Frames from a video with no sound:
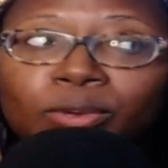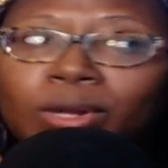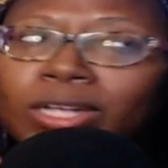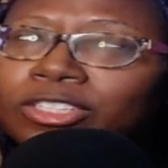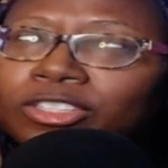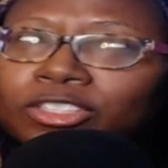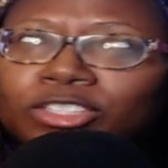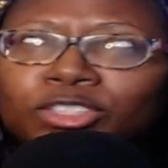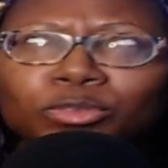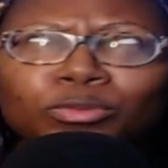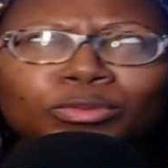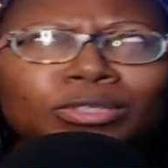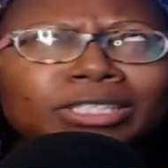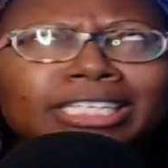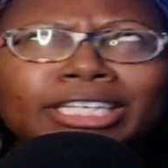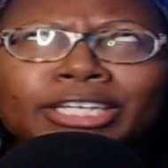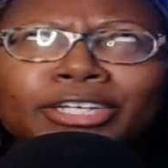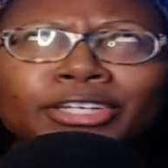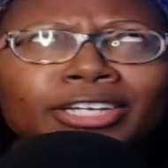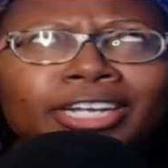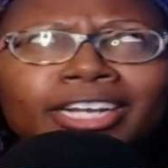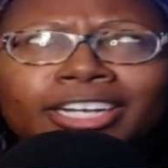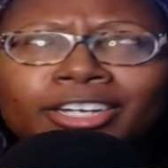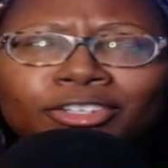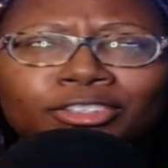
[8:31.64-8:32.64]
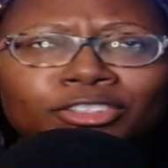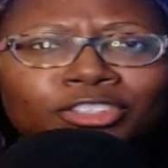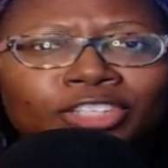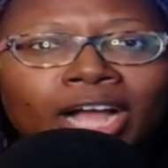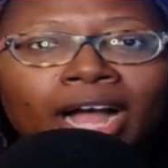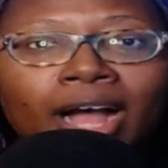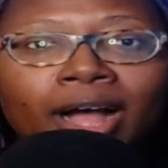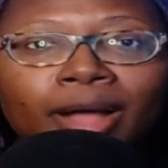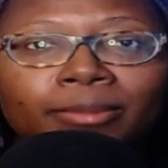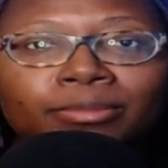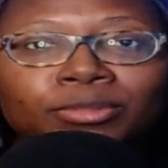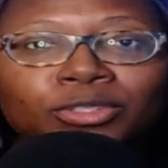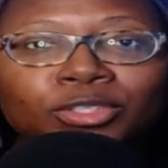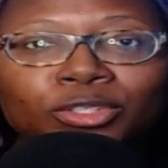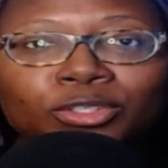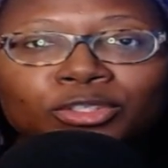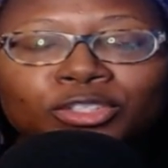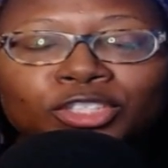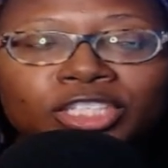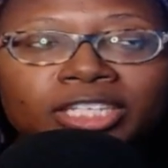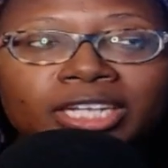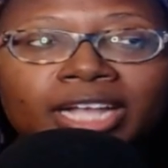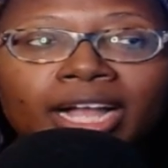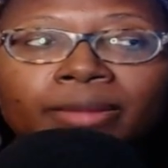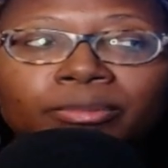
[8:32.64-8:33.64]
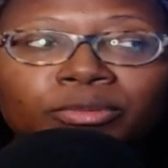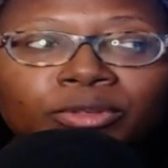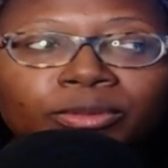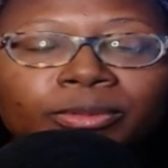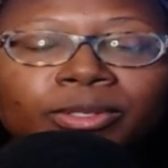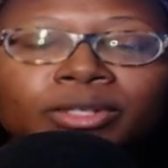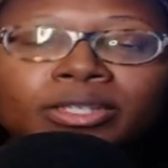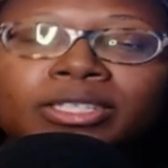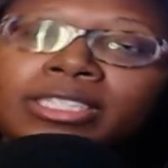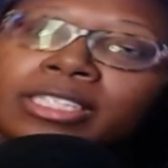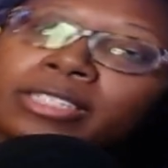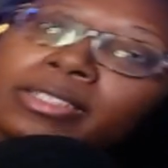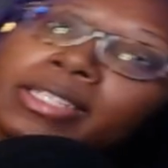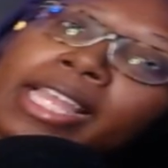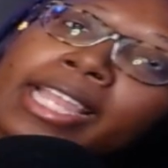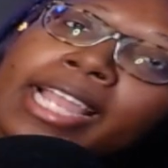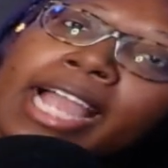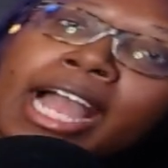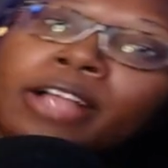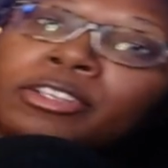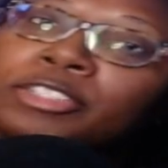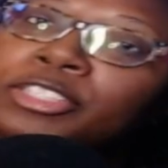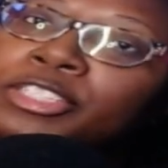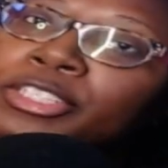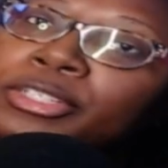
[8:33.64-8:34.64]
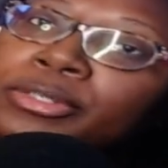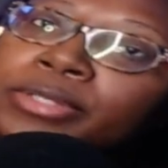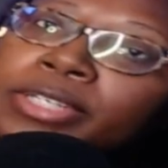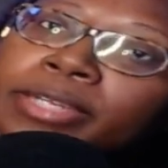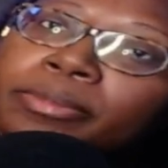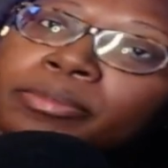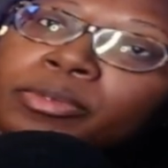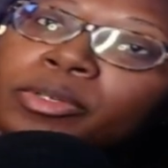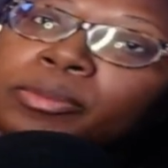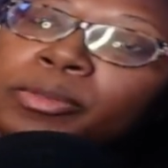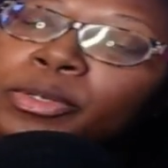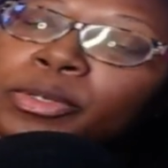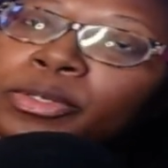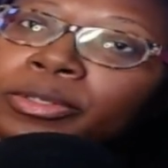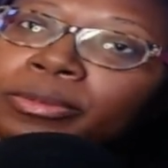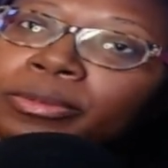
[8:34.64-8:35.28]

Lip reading: just really good at her job. So she got promoted. They're like, "How's she gonna get promoted